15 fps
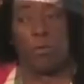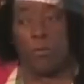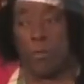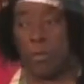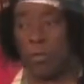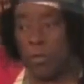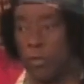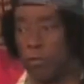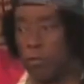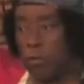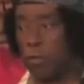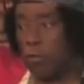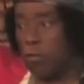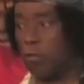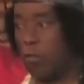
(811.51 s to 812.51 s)
the real
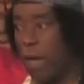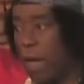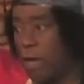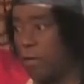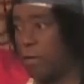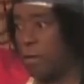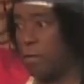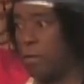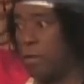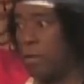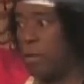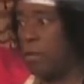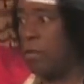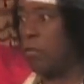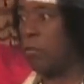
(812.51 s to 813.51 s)
history of humanity,
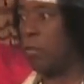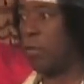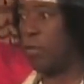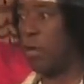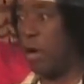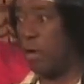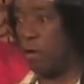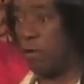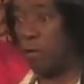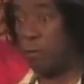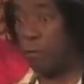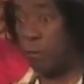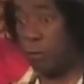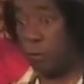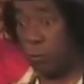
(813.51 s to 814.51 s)
we're kind of
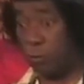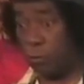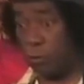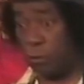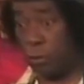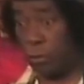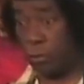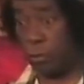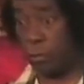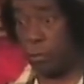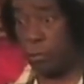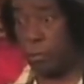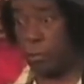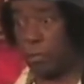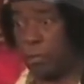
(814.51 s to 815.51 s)
confused.
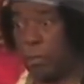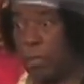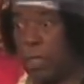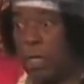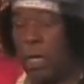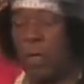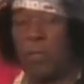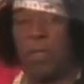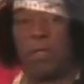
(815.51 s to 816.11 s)
And